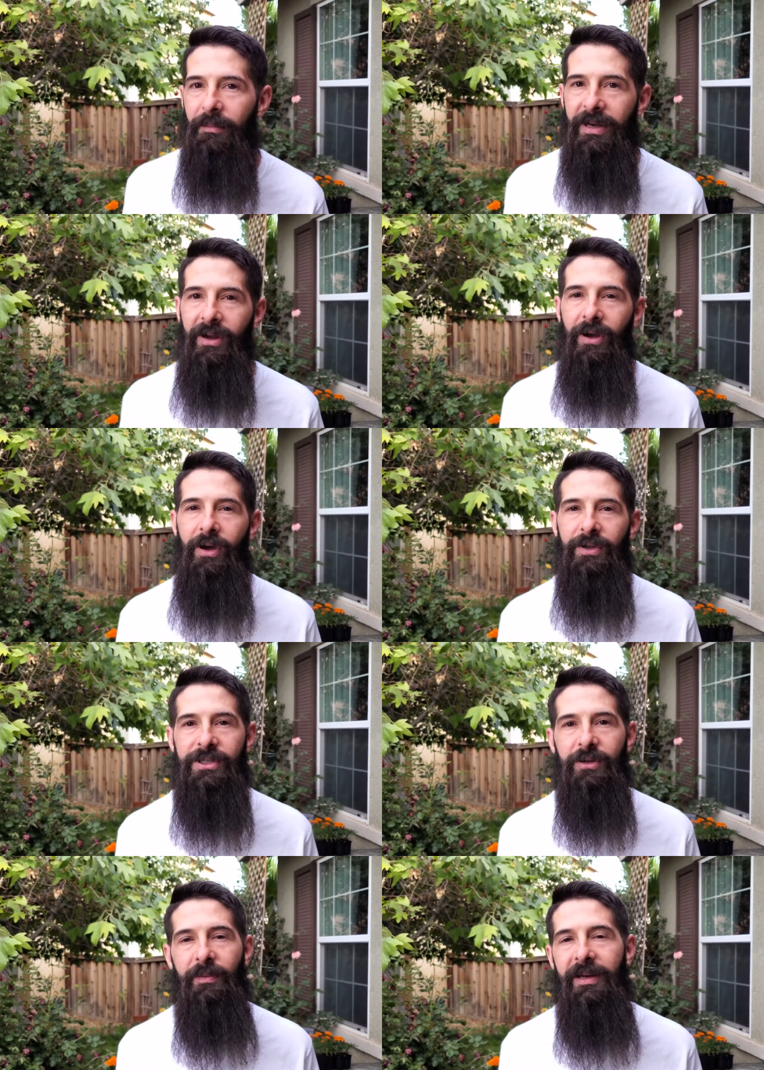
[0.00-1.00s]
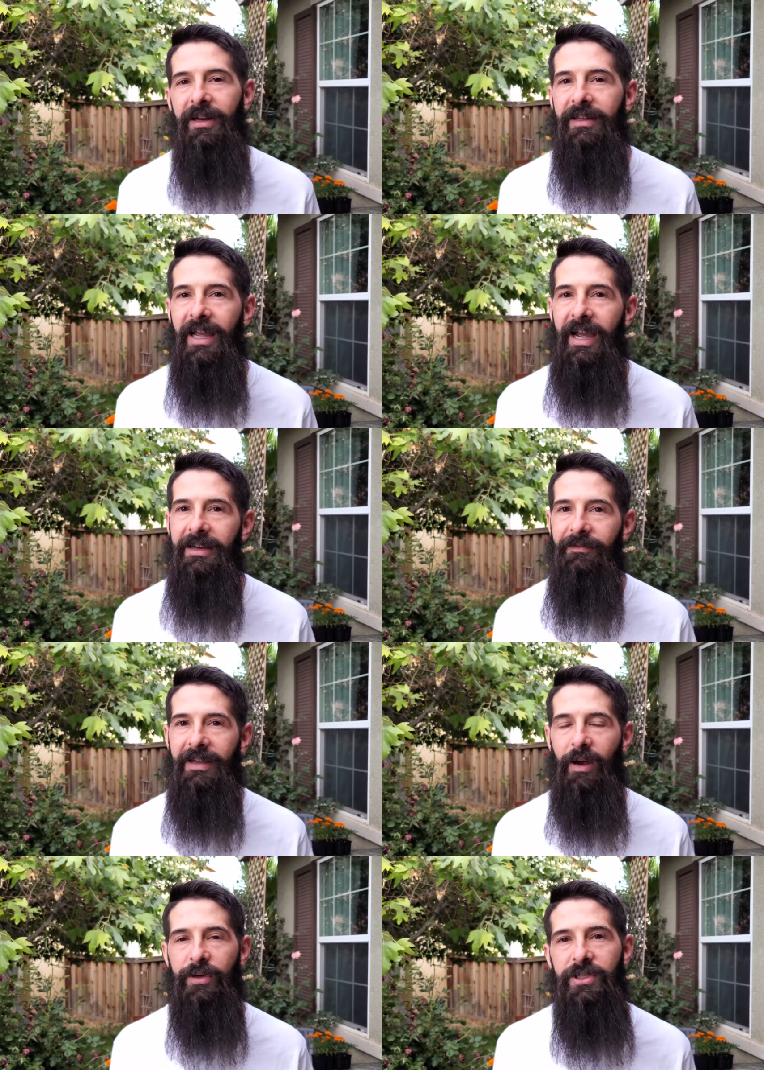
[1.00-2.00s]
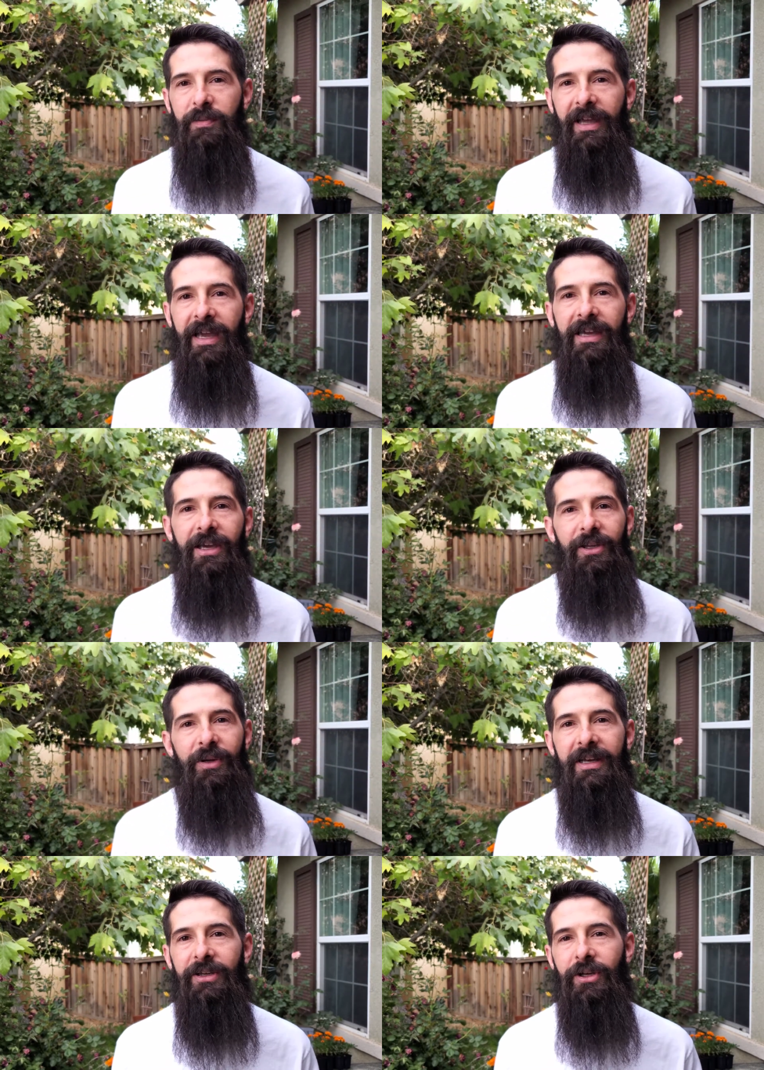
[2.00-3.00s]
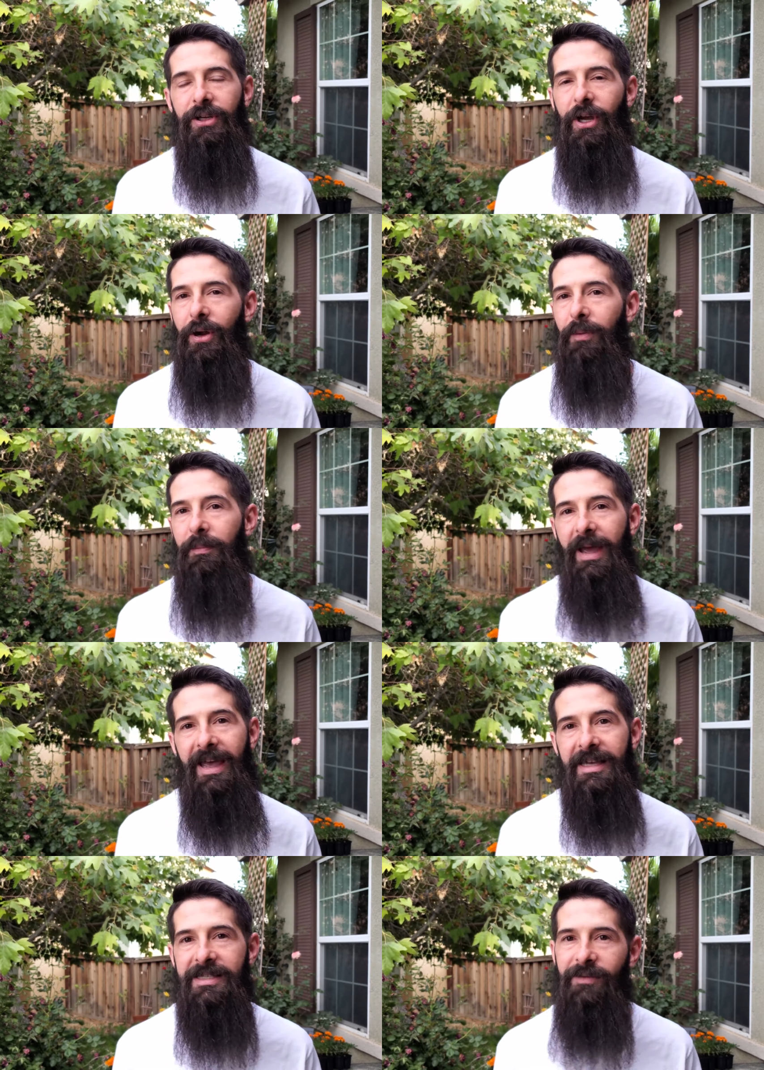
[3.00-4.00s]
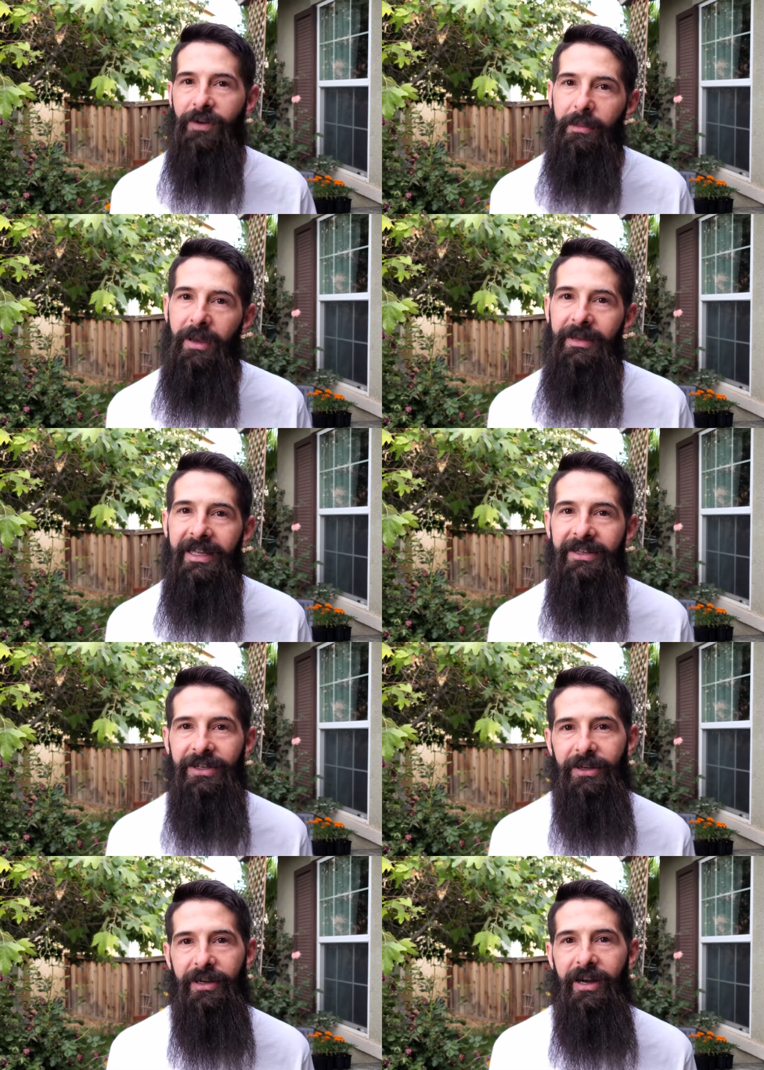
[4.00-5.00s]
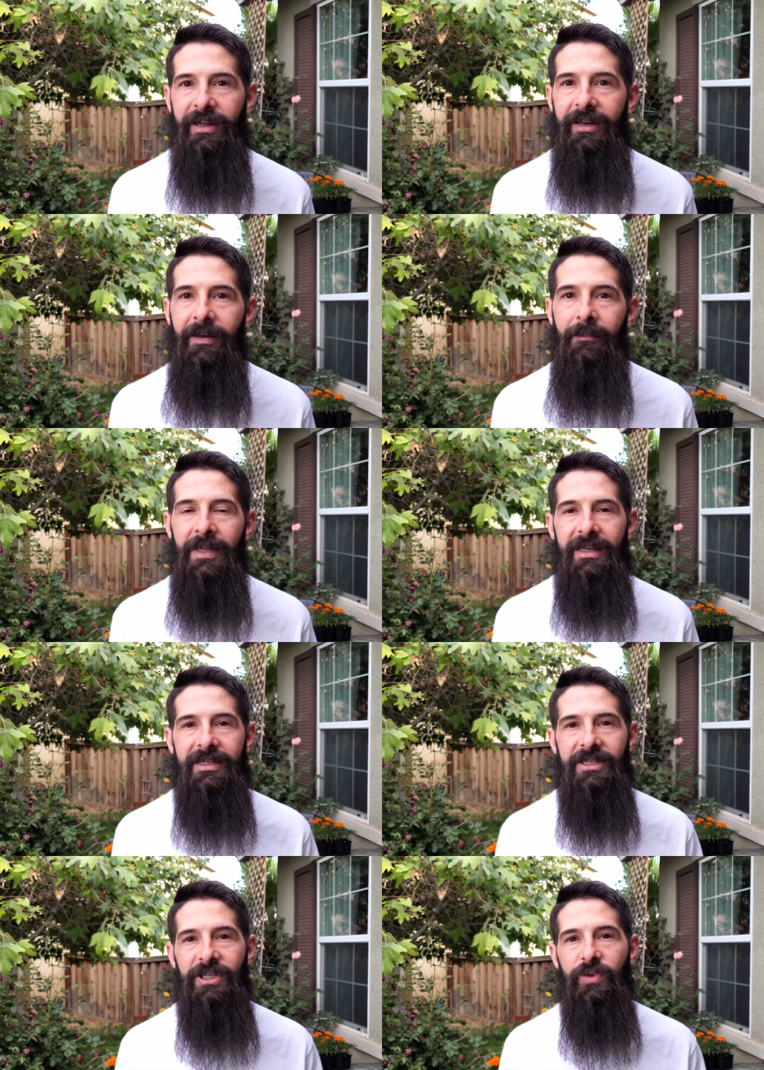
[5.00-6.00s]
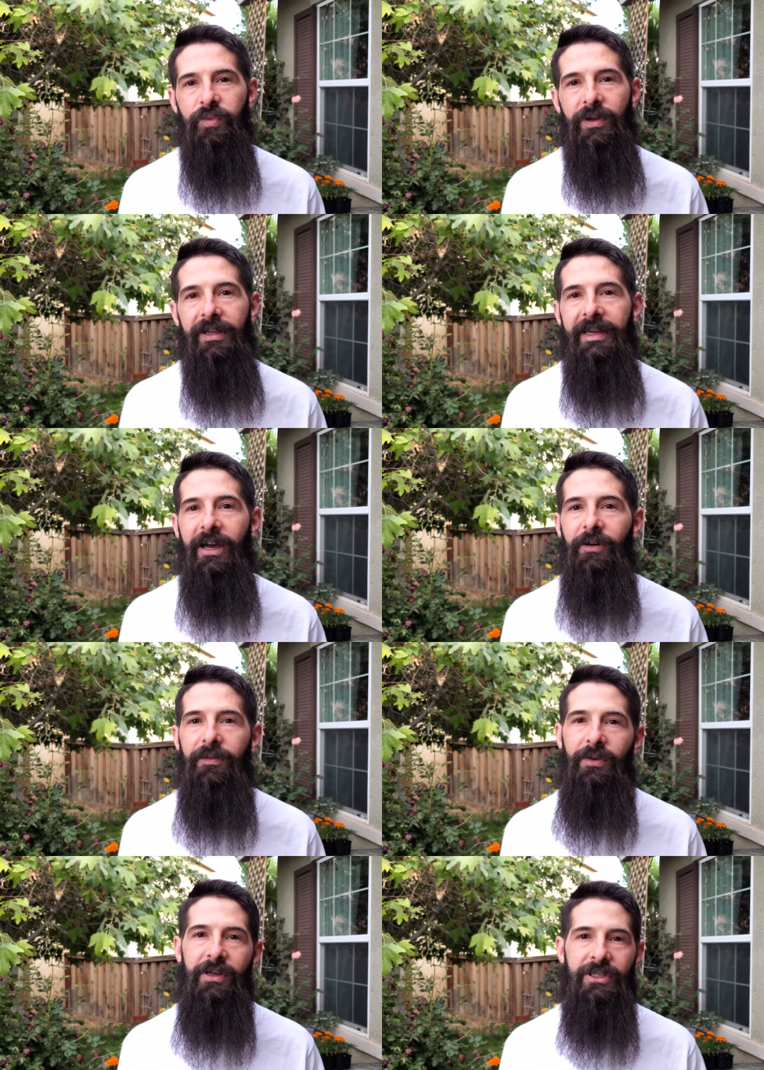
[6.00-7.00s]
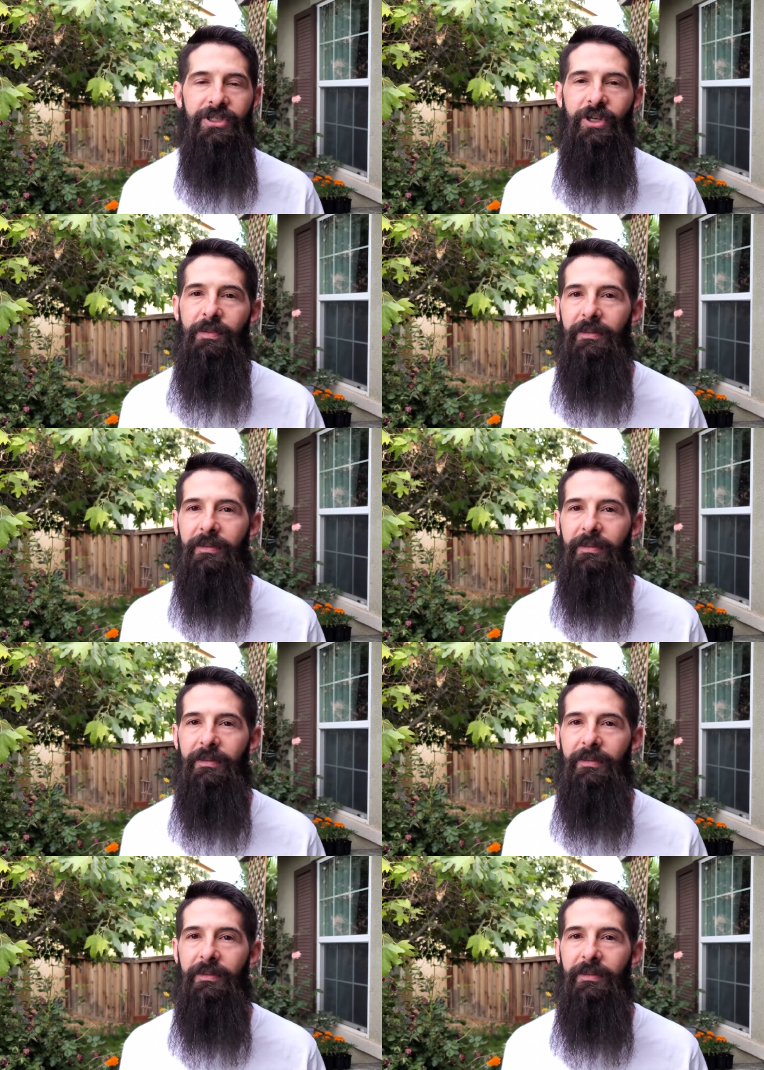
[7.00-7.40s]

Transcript: but it also, depending on the kind of flowers you plant, you can deter pests from coming into your garden. This is really helpful and super